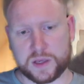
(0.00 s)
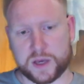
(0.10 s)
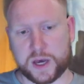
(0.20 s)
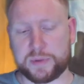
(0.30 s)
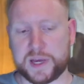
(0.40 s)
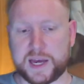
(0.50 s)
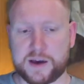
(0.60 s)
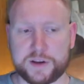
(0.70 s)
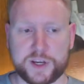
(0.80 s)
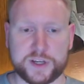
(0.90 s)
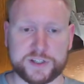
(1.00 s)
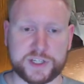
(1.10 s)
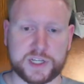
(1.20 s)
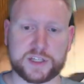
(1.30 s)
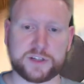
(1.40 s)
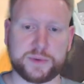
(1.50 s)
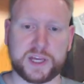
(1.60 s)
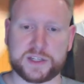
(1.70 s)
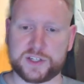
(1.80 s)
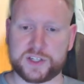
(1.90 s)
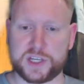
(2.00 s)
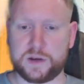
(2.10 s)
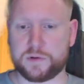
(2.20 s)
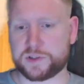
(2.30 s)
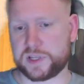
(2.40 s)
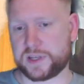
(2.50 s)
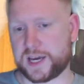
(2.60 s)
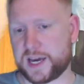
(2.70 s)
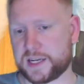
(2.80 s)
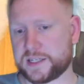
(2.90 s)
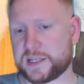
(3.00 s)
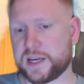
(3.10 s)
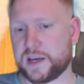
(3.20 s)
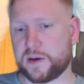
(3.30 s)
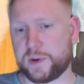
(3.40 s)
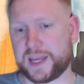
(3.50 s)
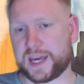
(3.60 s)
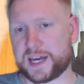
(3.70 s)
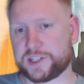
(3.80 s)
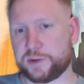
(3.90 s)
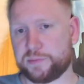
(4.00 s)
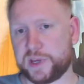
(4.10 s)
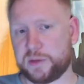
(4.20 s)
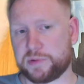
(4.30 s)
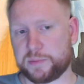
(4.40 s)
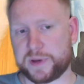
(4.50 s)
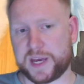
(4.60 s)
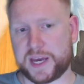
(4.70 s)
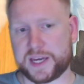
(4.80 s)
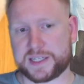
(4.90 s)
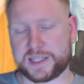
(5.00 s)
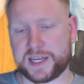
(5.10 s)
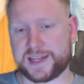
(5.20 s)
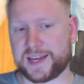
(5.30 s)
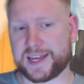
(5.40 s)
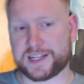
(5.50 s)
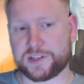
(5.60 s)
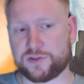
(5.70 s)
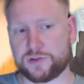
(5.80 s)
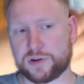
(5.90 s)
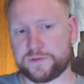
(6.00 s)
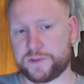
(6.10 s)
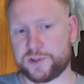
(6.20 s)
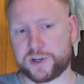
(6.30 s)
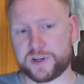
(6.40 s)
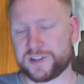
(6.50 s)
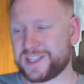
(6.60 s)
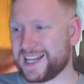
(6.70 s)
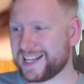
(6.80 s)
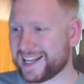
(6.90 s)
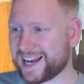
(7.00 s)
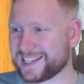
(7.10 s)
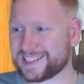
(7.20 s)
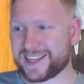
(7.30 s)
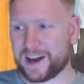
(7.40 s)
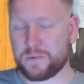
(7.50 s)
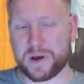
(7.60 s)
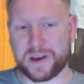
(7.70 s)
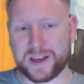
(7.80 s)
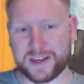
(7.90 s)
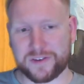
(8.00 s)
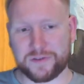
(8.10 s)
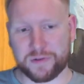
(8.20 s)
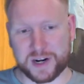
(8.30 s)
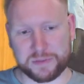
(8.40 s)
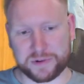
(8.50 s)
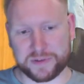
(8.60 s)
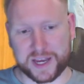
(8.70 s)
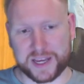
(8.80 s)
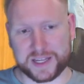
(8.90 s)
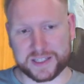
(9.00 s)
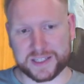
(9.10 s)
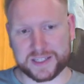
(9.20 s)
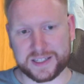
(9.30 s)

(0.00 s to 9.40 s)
I play out an Ursula, so we get to see what's in the hand. We catch a Be Prepared, and then get to draw off the John. See, guys, look how incredible that is.